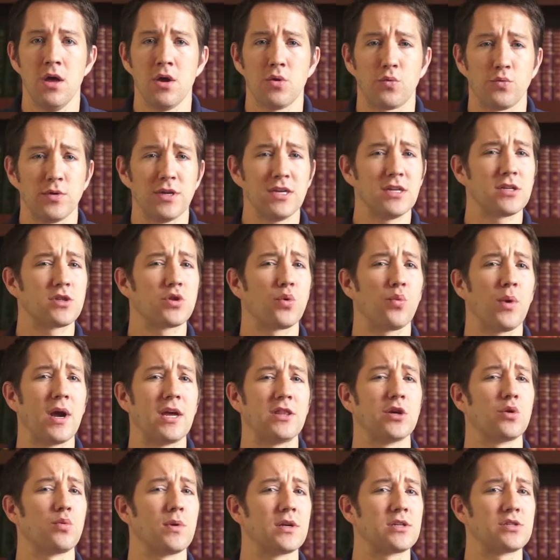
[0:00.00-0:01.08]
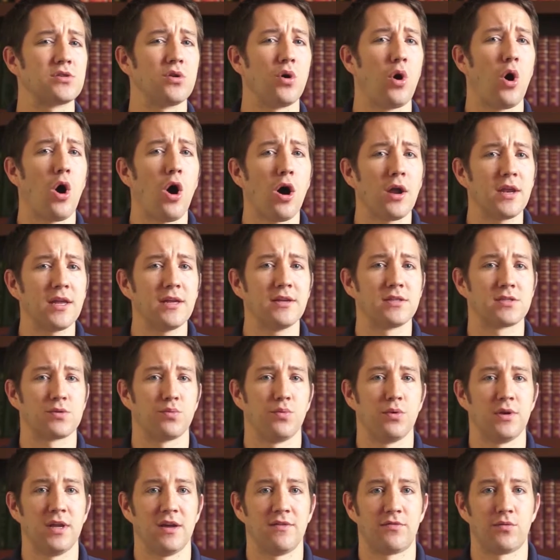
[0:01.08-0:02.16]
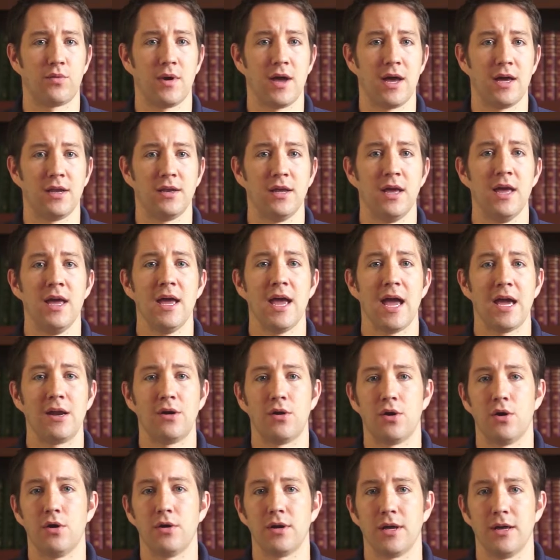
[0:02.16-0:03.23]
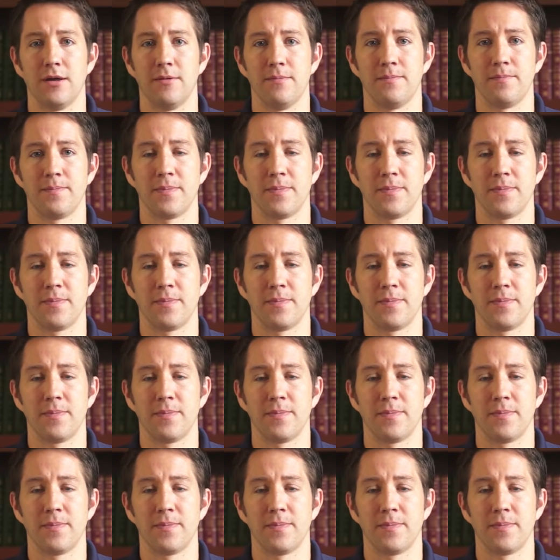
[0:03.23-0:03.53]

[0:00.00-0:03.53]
Read it the way the original audience would have read and heard it.